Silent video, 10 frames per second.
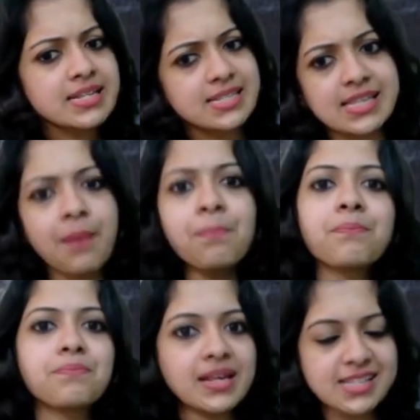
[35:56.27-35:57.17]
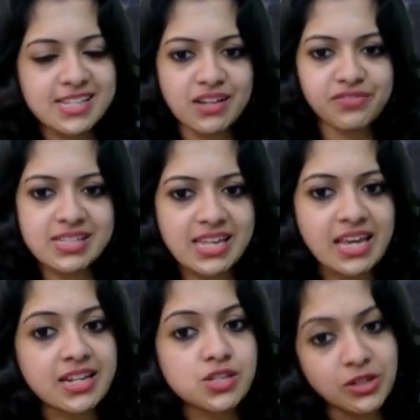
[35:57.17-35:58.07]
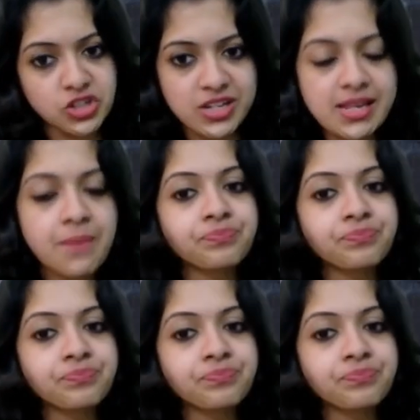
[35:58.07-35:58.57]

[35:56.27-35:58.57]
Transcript: some basics of its secrets, which is